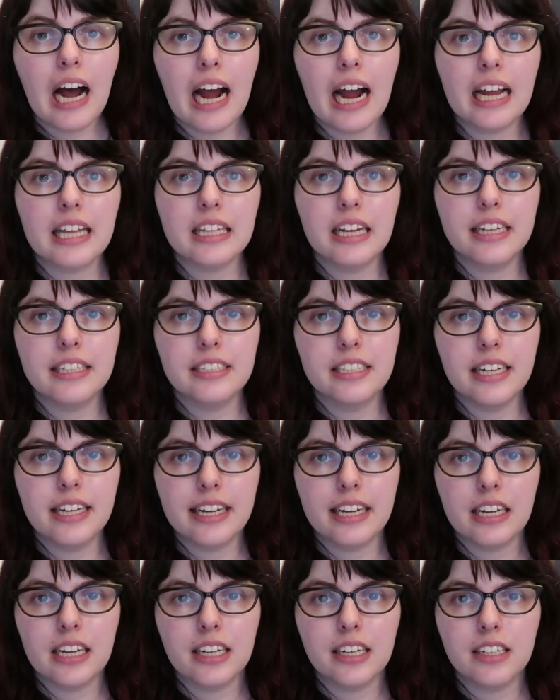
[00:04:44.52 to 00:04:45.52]
I like
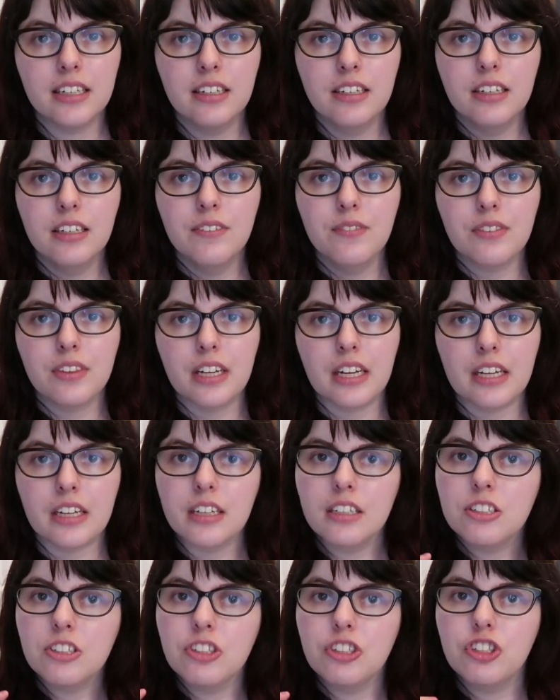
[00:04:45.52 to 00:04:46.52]
taking
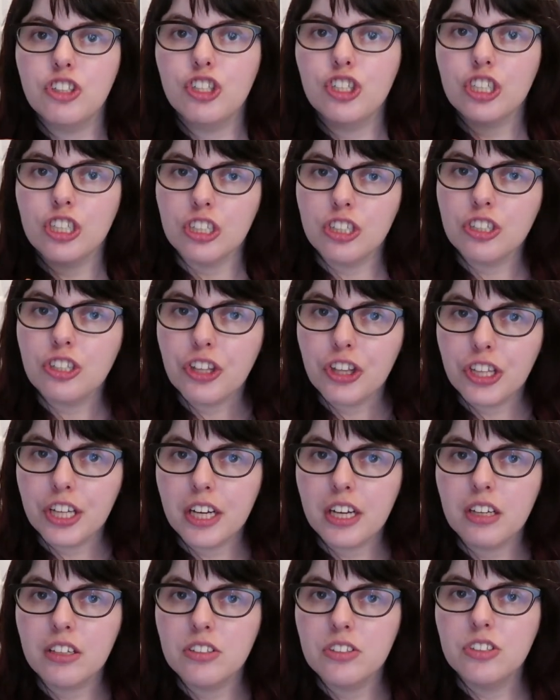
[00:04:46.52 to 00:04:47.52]
like chill
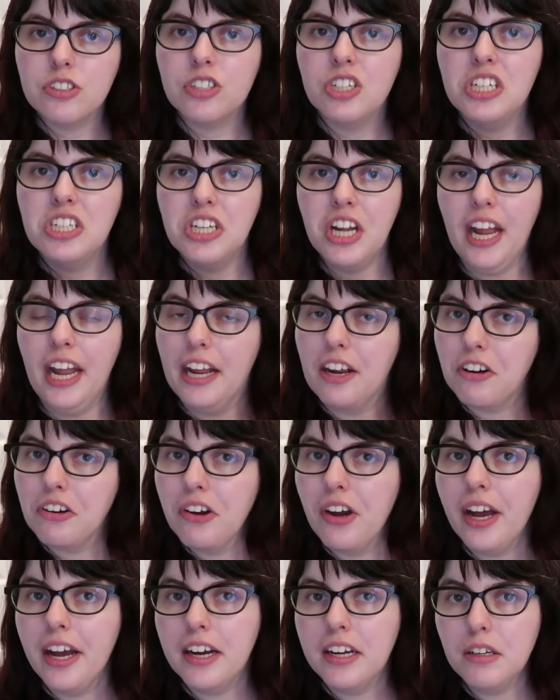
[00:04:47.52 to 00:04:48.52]
things to
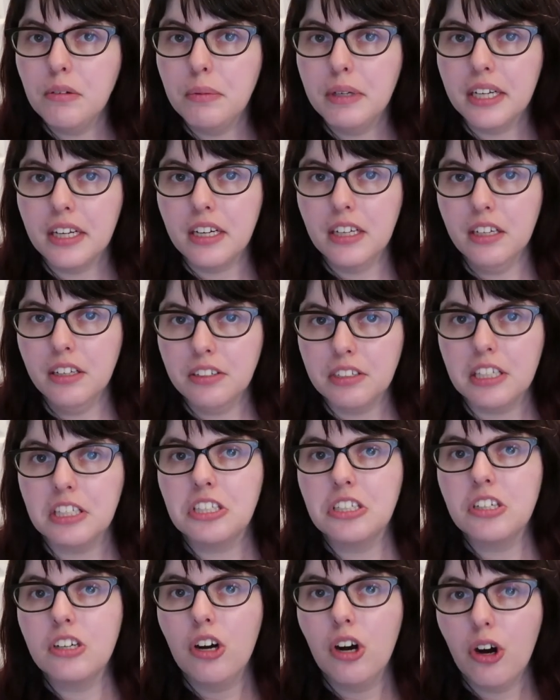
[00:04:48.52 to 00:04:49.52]
Anchorhead because
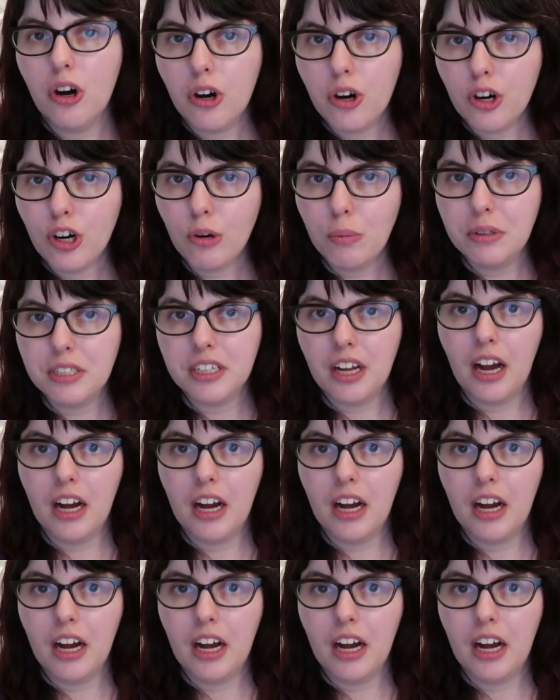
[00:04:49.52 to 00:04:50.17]
it's calm, it's